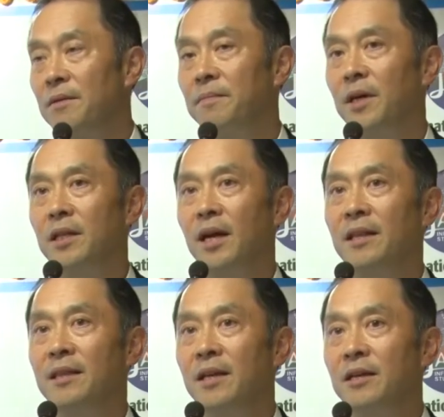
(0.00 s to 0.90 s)
But I
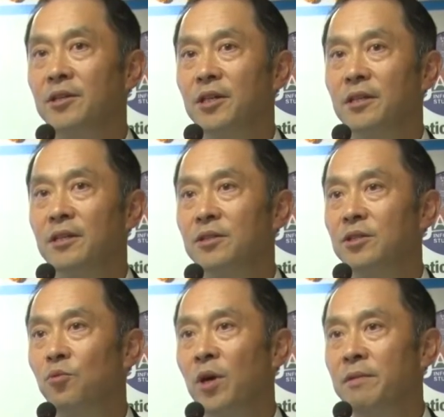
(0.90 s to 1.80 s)
think this
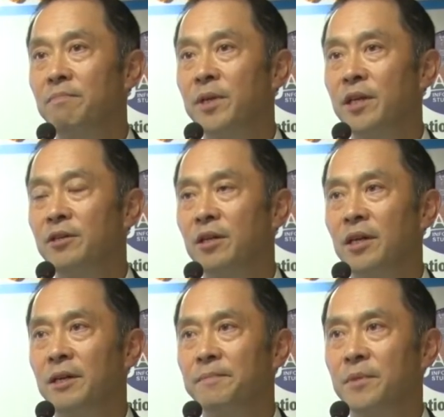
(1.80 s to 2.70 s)
is one big
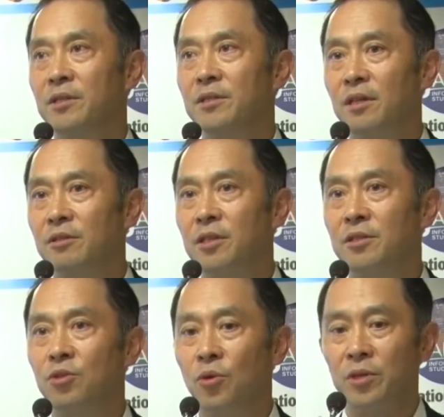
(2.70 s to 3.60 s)
uh, success
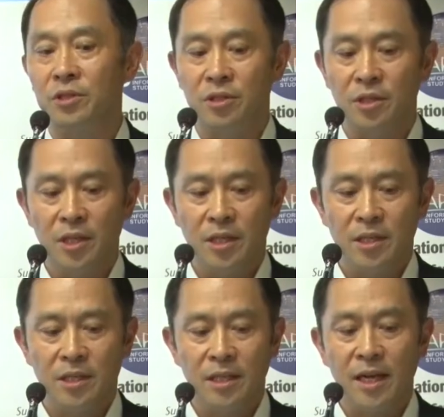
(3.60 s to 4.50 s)
stories
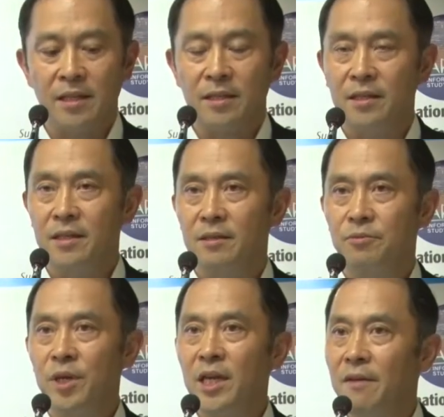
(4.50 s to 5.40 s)
uh, that
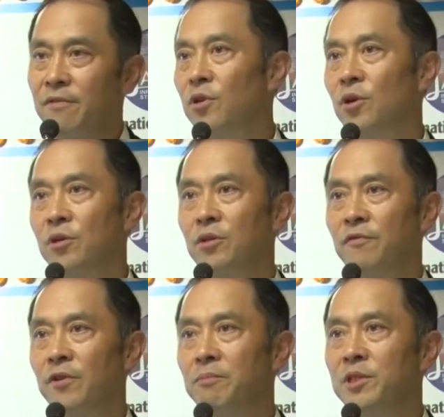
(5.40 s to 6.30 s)
we have learned
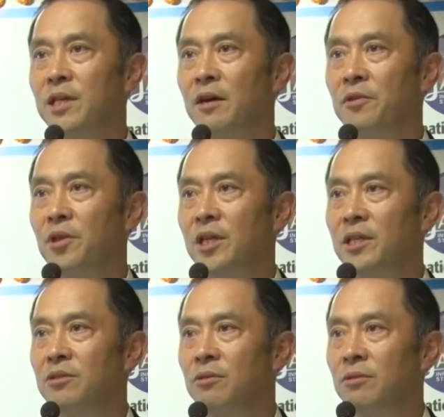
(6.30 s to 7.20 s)
from
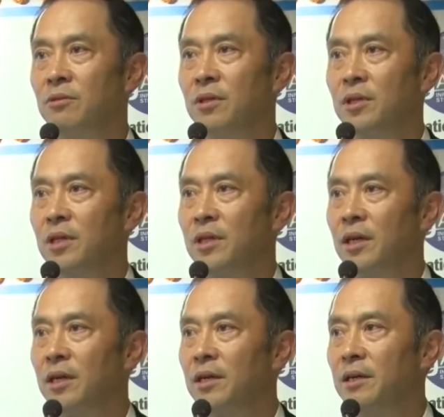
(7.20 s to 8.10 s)
southeastern
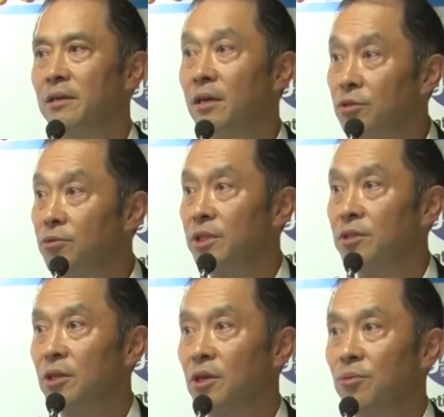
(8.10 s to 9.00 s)
uh,
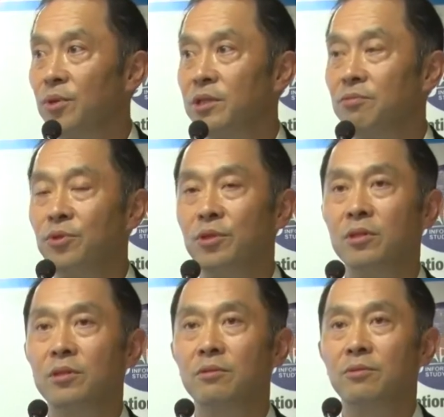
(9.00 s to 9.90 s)
countries, which would
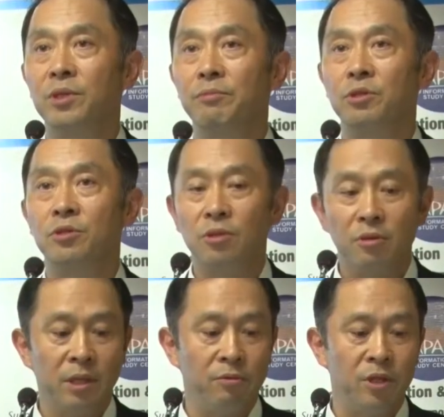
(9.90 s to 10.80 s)
we would
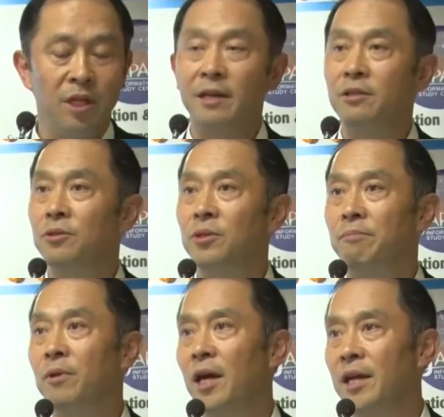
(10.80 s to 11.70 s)
certainly would like to
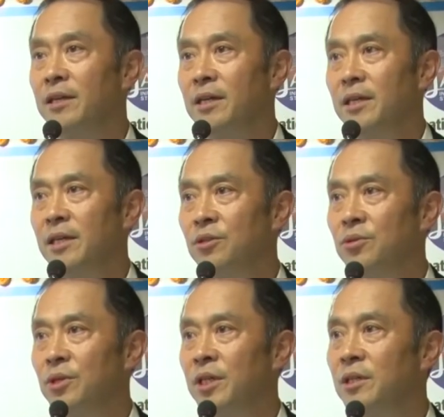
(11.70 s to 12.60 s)
apply
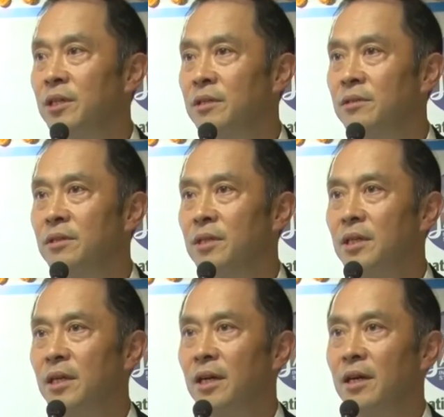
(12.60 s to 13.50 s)
into Indian
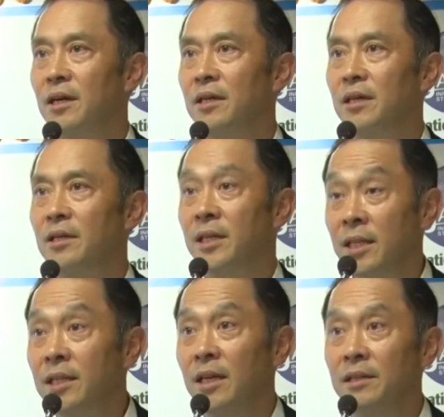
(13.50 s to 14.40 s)
uh,
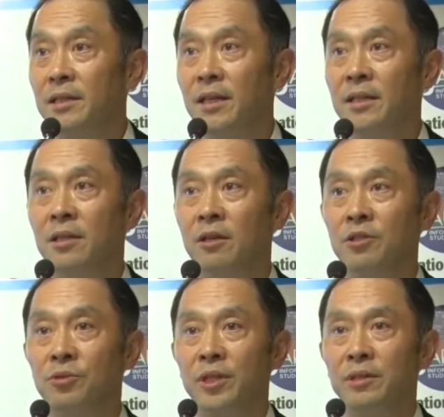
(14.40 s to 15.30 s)
uh India as a
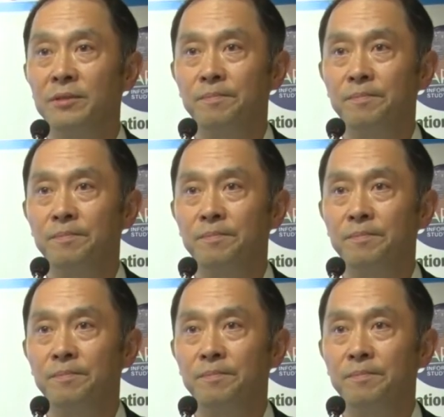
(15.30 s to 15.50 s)
country